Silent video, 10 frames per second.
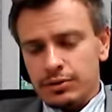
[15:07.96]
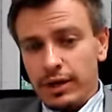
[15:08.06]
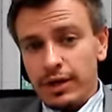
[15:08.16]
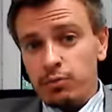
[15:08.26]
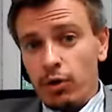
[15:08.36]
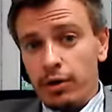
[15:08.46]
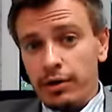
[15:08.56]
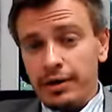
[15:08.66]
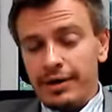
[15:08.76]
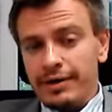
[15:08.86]
trade
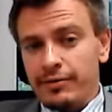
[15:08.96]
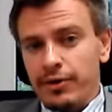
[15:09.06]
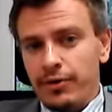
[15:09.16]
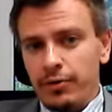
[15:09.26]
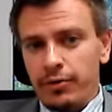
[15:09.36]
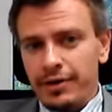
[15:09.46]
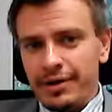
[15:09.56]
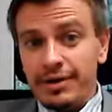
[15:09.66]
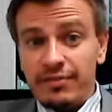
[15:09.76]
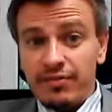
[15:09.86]
war or
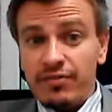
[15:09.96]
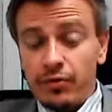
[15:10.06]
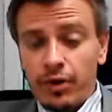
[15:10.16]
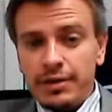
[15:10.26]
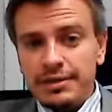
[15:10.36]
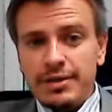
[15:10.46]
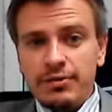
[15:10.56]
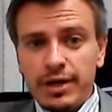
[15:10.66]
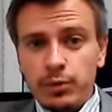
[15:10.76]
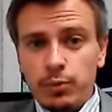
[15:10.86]
another front in the
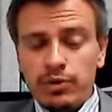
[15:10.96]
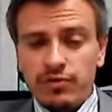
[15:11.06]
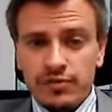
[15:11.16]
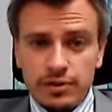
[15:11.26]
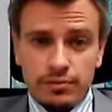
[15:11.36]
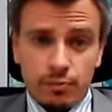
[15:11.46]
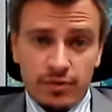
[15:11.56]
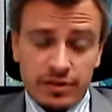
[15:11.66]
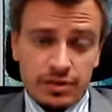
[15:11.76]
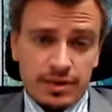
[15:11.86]
trade war with
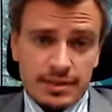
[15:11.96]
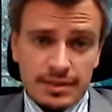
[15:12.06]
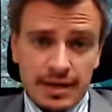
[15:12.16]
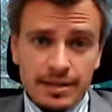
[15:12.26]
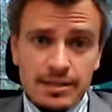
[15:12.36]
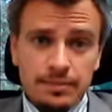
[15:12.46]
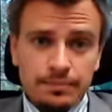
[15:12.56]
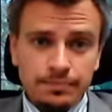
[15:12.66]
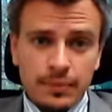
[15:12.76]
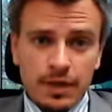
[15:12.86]
the United States?
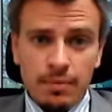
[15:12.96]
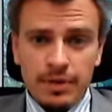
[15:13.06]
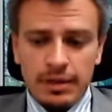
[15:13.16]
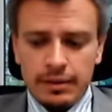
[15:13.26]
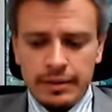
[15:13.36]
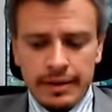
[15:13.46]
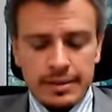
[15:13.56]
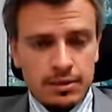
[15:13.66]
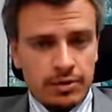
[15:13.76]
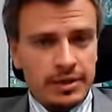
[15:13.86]
I mean, there
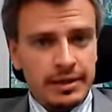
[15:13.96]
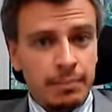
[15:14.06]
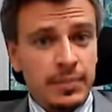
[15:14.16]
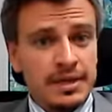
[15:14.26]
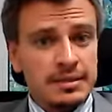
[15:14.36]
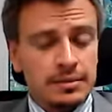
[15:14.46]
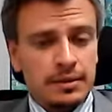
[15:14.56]
is really a big